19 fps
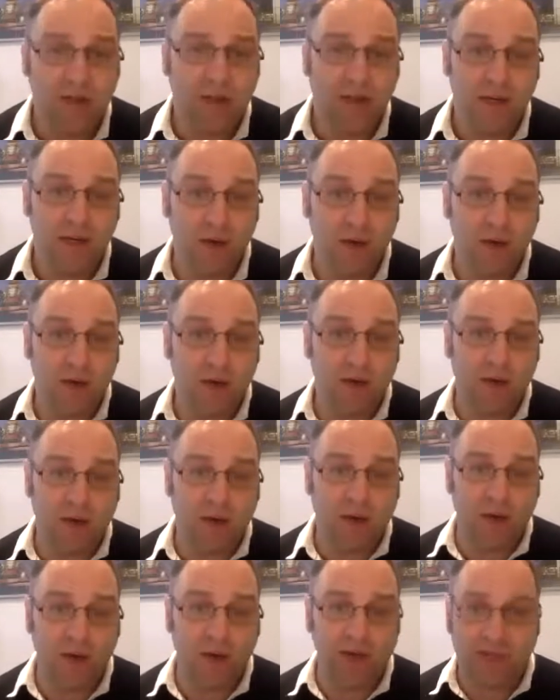
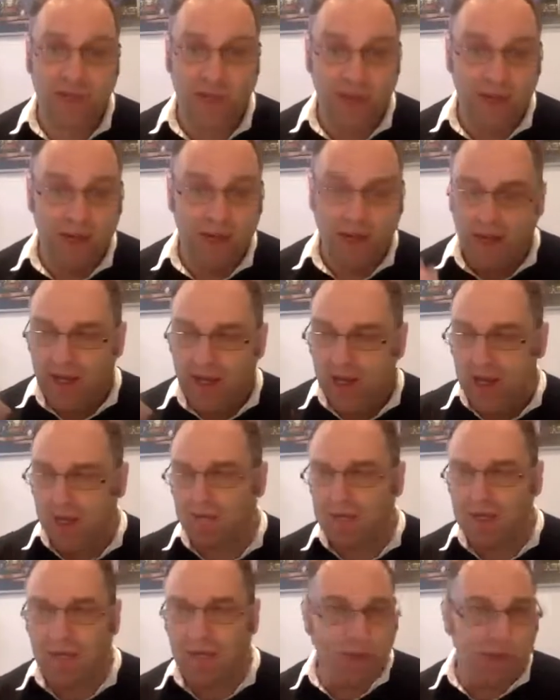increased
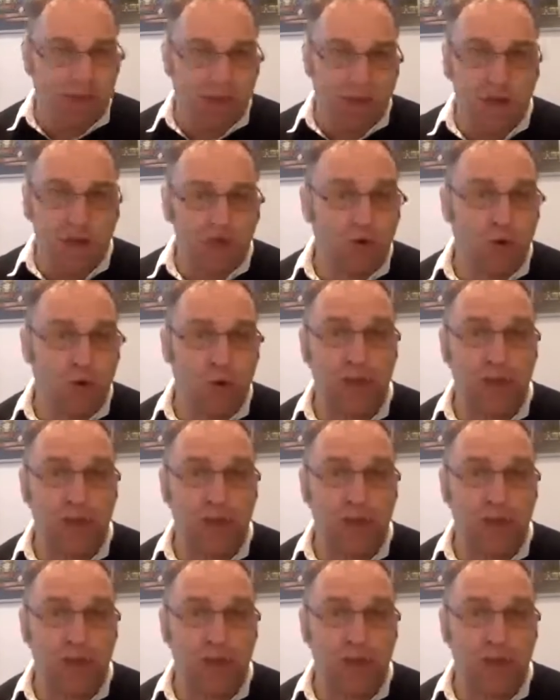epidemiological